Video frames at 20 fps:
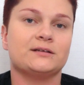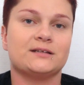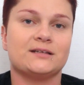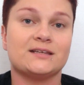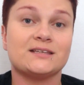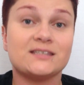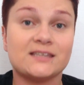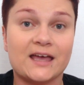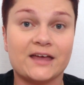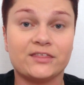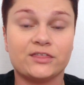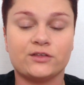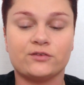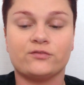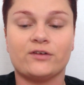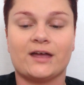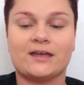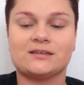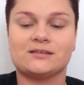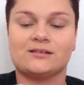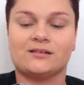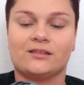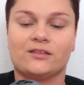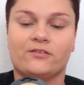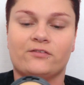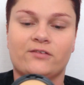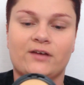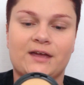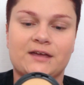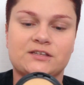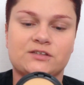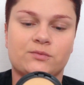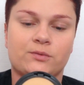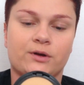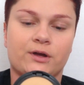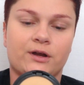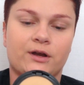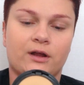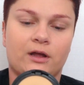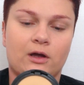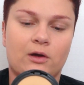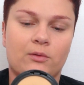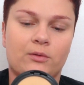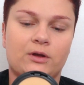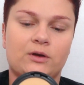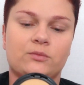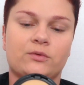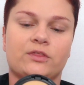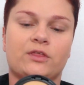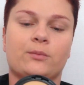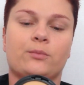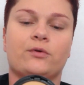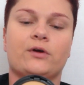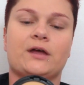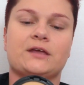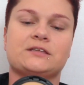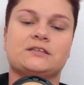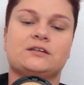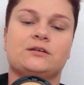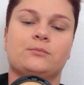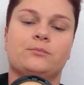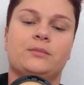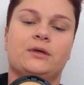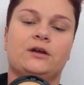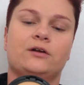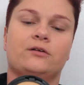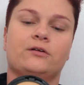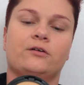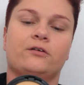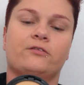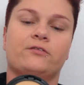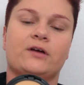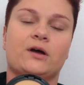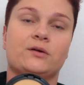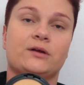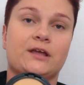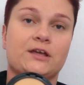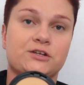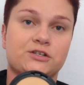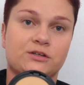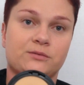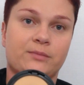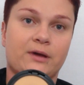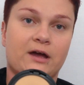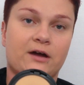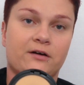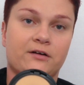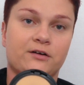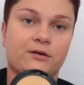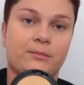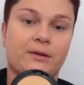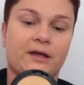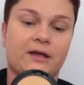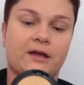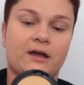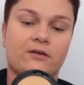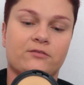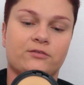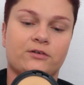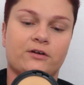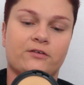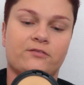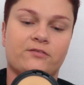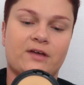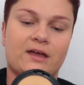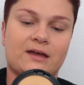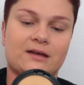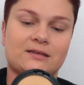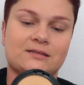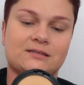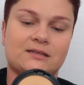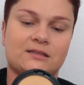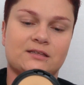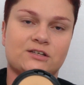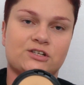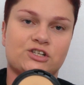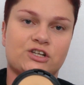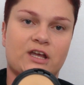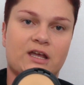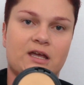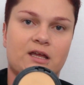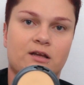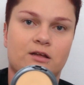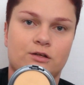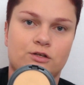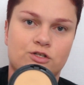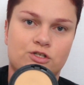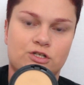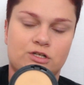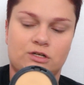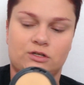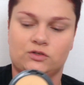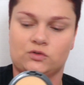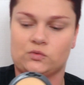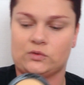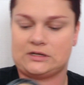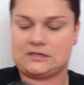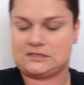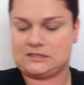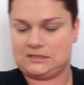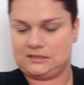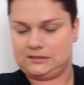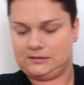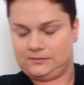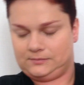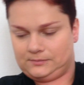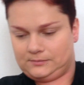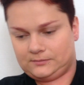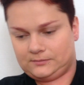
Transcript: To set the rest of the face, we're going to go in with the Pressed Mineral Foundation Powder by Coverfx in the shade G20.